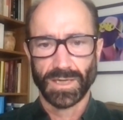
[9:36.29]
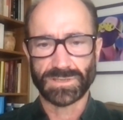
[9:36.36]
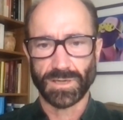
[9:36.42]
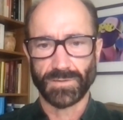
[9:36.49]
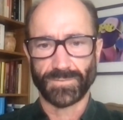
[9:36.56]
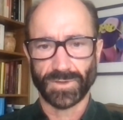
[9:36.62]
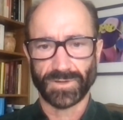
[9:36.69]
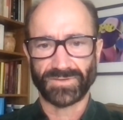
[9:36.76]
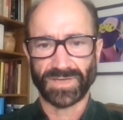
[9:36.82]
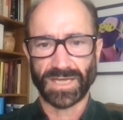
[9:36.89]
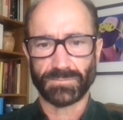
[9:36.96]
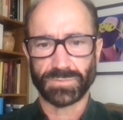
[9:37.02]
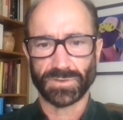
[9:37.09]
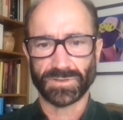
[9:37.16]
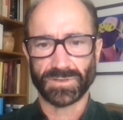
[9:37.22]
So for
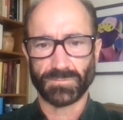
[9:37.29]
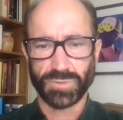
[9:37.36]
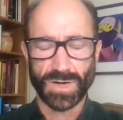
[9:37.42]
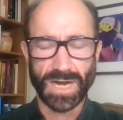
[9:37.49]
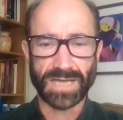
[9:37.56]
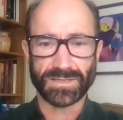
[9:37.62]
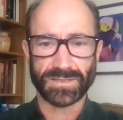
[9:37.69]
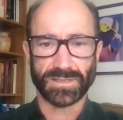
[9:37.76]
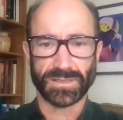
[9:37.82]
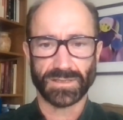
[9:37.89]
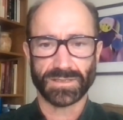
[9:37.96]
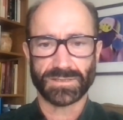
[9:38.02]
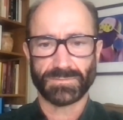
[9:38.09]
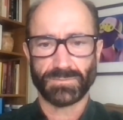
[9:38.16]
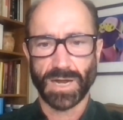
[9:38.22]
example, depression,
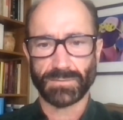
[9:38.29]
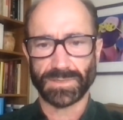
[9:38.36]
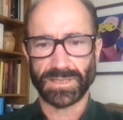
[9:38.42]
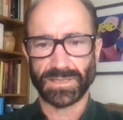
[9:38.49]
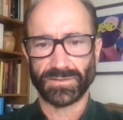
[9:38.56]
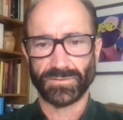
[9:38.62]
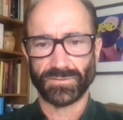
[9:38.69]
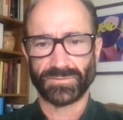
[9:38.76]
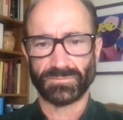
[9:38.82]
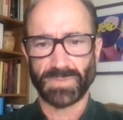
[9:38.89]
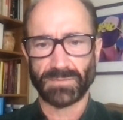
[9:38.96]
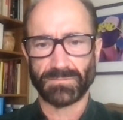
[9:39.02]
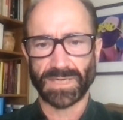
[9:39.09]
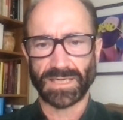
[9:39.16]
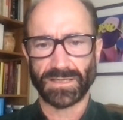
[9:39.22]
it's probably induced
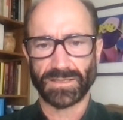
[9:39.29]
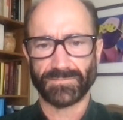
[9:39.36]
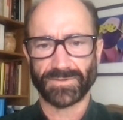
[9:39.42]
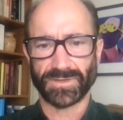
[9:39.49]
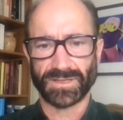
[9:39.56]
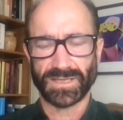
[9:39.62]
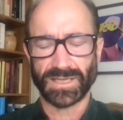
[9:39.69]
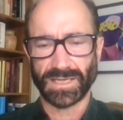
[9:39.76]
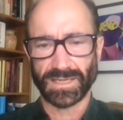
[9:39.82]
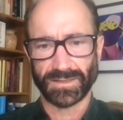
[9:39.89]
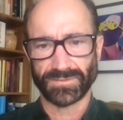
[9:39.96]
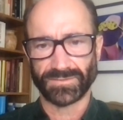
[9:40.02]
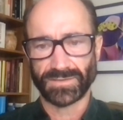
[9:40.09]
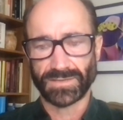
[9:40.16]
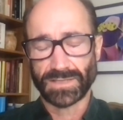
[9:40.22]
by many different
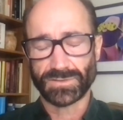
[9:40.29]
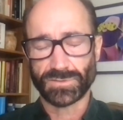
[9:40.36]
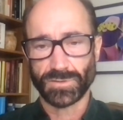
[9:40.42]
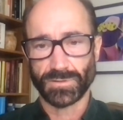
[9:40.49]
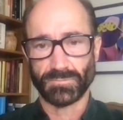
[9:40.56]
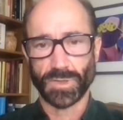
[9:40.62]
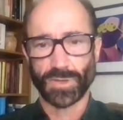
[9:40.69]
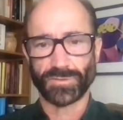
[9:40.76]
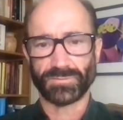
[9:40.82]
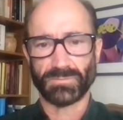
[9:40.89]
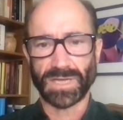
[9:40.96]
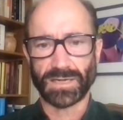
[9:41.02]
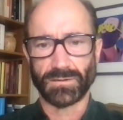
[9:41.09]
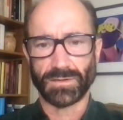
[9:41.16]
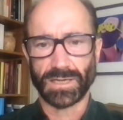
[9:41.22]
things. That's true of most
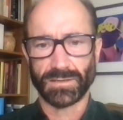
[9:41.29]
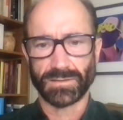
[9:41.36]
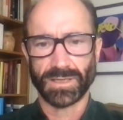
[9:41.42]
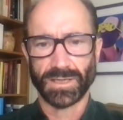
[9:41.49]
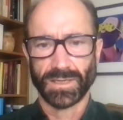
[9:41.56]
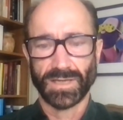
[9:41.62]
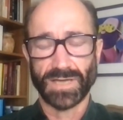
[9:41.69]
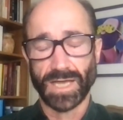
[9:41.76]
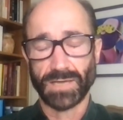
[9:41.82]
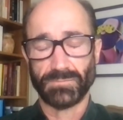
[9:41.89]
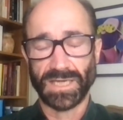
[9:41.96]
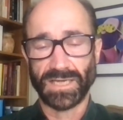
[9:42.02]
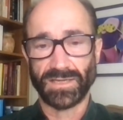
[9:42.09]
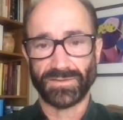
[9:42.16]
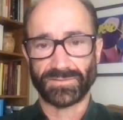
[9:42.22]
mental health.
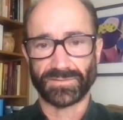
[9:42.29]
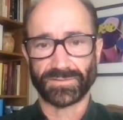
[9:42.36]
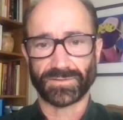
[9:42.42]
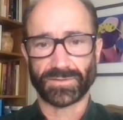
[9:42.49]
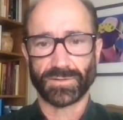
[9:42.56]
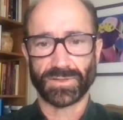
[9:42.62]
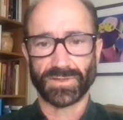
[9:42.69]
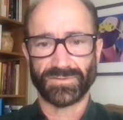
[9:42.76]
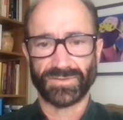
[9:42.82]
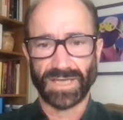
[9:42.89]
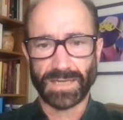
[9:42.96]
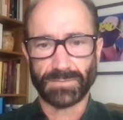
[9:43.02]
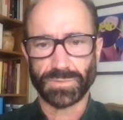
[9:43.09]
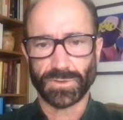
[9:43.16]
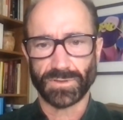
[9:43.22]
Diabetes is a good
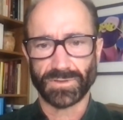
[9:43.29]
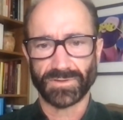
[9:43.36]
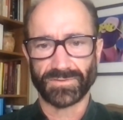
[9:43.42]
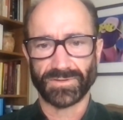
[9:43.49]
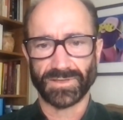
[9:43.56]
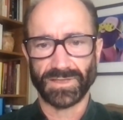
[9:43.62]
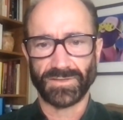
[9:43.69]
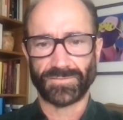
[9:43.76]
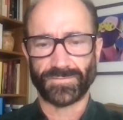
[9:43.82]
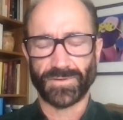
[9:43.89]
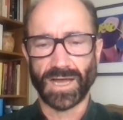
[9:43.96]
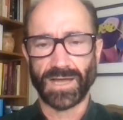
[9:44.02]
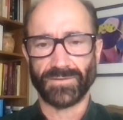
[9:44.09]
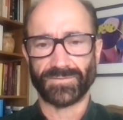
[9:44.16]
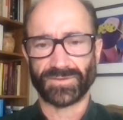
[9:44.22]
example. There's at least
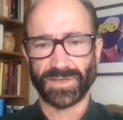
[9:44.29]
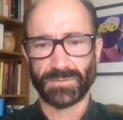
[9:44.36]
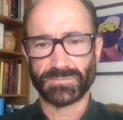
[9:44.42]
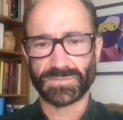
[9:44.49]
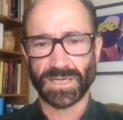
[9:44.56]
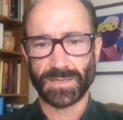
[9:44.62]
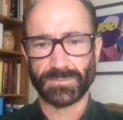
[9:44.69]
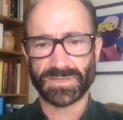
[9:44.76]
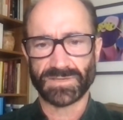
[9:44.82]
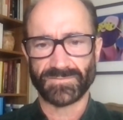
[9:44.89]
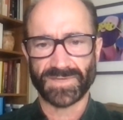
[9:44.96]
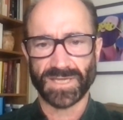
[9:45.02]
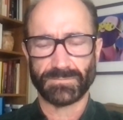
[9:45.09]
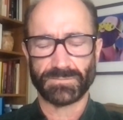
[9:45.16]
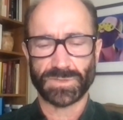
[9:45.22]
five subtypes
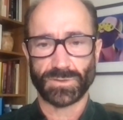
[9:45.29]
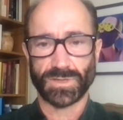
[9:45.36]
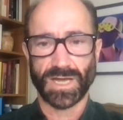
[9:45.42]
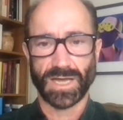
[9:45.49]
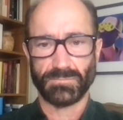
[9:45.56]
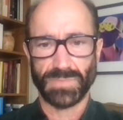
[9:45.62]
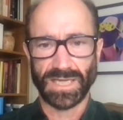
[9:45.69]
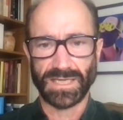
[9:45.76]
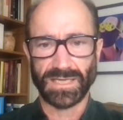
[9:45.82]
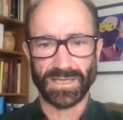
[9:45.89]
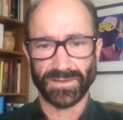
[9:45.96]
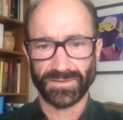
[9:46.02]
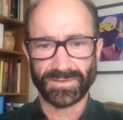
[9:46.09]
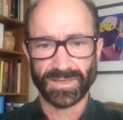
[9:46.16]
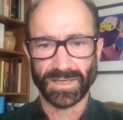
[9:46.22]
of type two
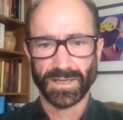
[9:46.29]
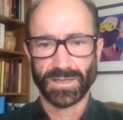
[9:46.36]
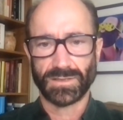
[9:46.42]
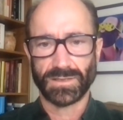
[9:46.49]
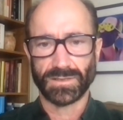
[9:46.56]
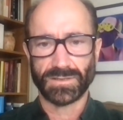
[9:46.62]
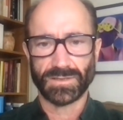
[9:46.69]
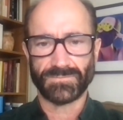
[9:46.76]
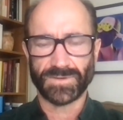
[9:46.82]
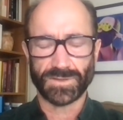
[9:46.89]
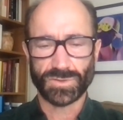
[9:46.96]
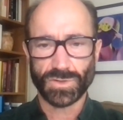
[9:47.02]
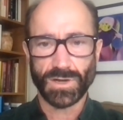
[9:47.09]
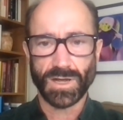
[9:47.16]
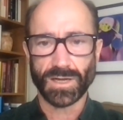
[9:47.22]
diabetes. The
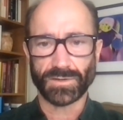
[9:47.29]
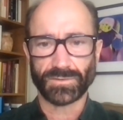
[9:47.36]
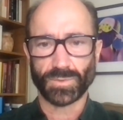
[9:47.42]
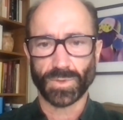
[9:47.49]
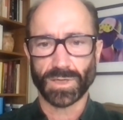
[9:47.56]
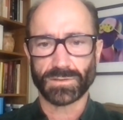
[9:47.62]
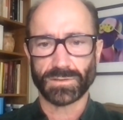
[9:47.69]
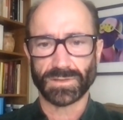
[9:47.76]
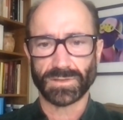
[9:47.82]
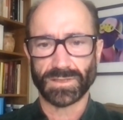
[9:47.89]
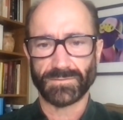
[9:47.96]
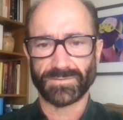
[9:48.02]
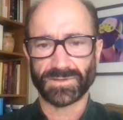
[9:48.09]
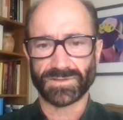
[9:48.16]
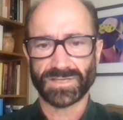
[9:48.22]
different drugs work on the
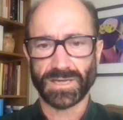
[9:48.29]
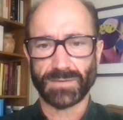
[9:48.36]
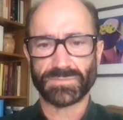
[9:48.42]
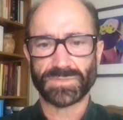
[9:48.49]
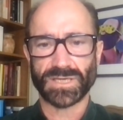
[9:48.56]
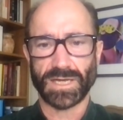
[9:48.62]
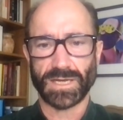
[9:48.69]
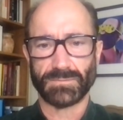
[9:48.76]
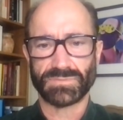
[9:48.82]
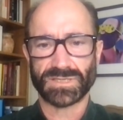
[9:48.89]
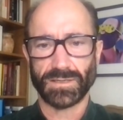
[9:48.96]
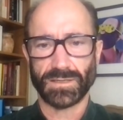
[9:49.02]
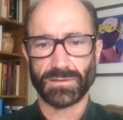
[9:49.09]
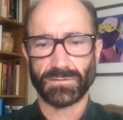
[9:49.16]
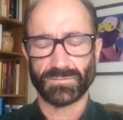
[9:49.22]
different
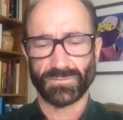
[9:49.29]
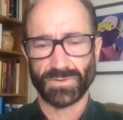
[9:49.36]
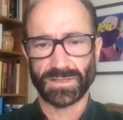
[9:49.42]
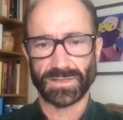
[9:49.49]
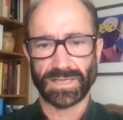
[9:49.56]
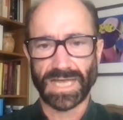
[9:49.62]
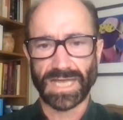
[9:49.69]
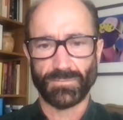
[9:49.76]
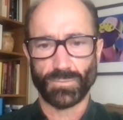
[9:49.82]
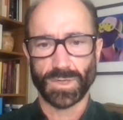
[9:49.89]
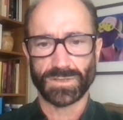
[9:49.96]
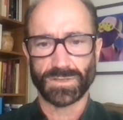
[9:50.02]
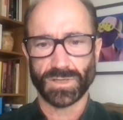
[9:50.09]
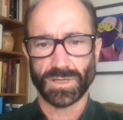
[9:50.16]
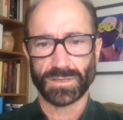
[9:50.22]
subtypes. You don't really have
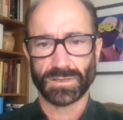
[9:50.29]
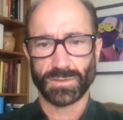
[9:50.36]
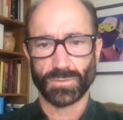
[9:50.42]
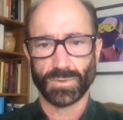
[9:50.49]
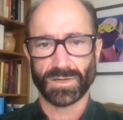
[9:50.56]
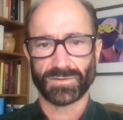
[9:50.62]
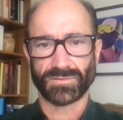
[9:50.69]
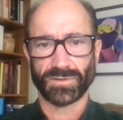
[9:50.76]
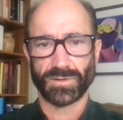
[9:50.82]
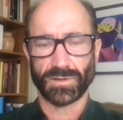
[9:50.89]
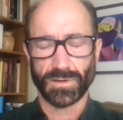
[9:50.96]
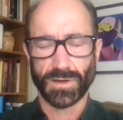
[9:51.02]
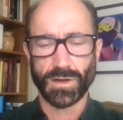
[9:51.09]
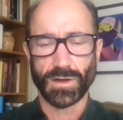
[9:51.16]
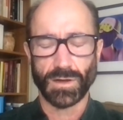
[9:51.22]
one drug that works
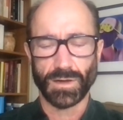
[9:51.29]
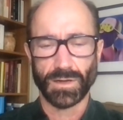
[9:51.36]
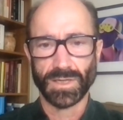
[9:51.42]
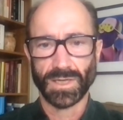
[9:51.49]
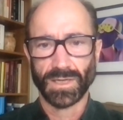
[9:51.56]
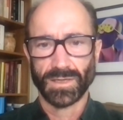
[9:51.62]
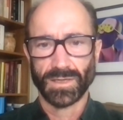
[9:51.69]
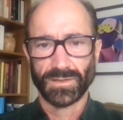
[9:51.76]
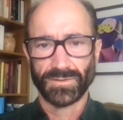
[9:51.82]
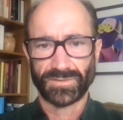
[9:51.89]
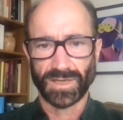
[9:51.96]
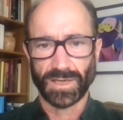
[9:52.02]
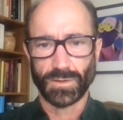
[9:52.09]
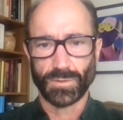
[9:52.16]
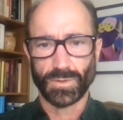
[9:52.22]
on all.
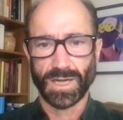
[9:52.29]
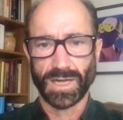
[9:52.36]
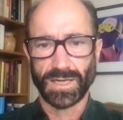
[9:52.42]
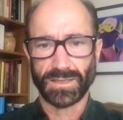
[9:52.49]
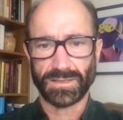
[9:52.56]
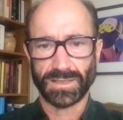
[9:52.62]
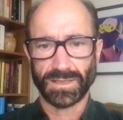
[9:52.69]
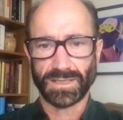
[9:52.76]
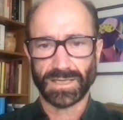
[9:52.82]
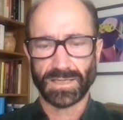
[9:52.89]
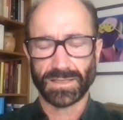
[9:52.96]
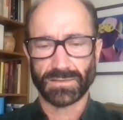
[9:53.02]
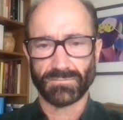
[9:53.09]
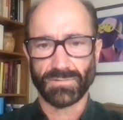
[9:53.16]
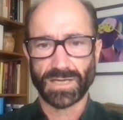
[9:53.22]
So I think
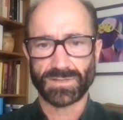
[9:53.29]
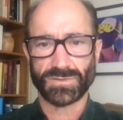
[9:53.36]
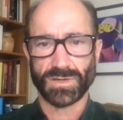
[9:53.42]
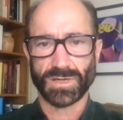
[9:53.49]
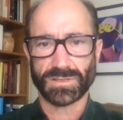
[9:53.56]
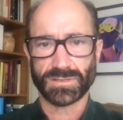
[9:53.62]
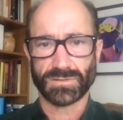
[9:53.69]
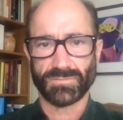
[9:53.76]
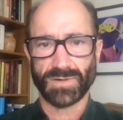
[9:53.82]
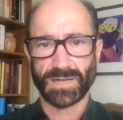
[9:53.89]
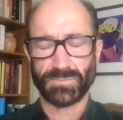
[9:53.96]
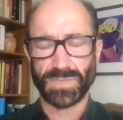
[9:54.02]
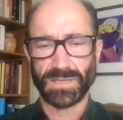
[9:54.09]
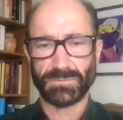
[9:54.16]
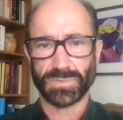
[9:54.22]
getting the right drugs to the
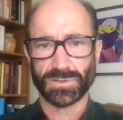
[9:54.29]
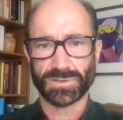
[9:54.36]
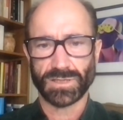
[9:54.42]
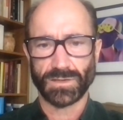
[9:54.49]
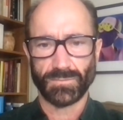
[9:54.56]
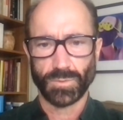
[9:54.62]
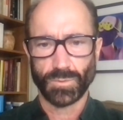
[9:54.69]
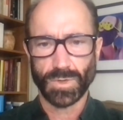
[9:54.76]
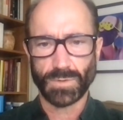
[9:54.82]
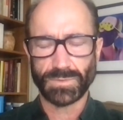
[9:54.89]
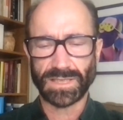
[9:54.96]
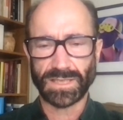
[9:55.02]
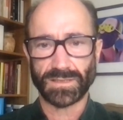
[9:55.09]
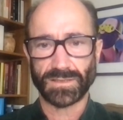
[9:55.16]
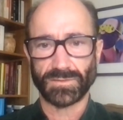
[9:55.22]
right people. So what
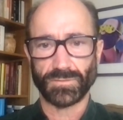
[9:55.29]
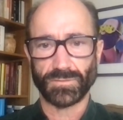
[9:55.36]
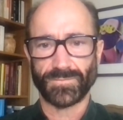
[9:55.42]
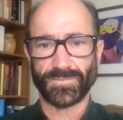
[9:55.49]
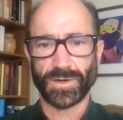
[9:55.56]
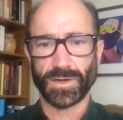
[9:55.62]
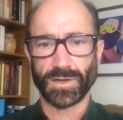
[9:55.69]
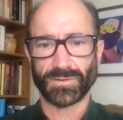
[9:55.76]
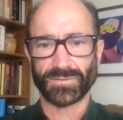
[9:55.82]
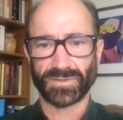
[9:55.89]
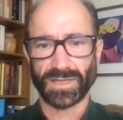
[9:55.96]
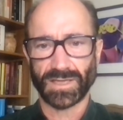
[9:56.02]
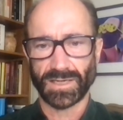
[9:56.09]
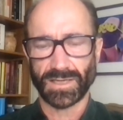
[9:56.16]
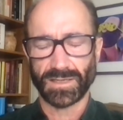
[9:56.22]
we need to do
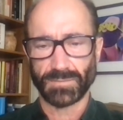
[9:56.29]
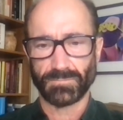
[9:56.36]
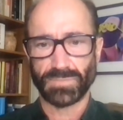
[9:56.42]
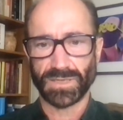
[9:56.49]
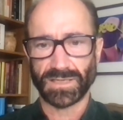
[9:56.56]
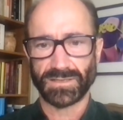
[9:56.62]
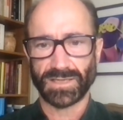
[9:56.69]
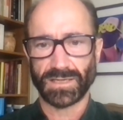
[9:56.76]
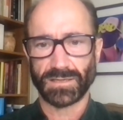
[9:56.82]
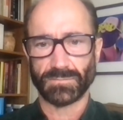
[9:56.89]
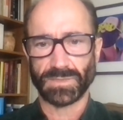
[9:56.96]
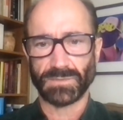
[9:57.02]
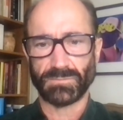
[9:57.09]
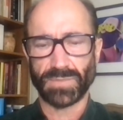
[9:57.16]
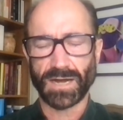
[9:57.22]
first, and I think big data will
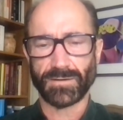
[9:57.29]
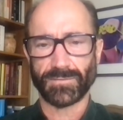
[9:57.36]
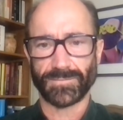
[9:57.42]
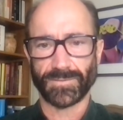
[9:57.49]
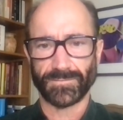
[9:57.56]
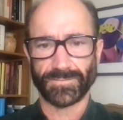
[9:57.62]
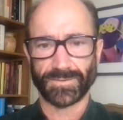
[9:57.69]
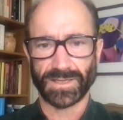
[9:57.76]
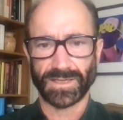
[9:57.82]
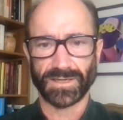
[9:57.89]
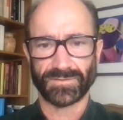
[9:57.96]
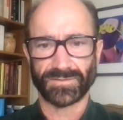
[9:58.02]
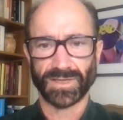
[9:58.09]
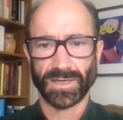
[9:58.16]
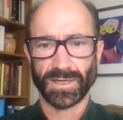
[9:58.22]
be powerful for
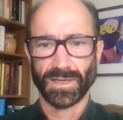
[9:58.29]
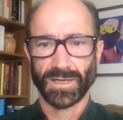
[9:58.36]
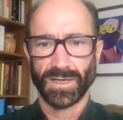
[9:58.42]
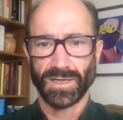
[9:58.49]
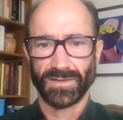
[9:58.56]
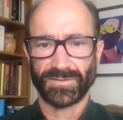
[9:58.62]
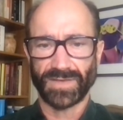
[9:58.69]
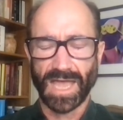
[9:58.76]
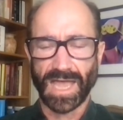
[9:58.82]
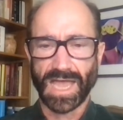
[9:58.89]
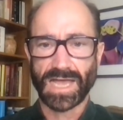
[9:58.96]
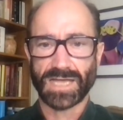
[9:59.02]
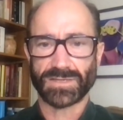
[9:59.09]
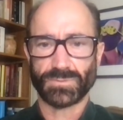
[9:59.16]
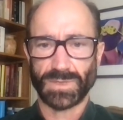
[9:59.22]
this, is that
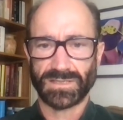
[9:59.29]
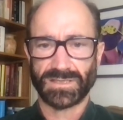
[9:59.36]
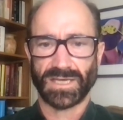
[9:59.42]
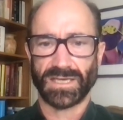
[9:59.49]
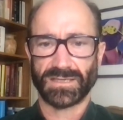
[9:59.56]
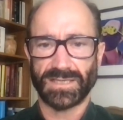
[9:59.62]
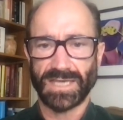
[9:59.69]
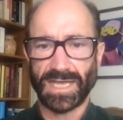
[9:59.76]
as we take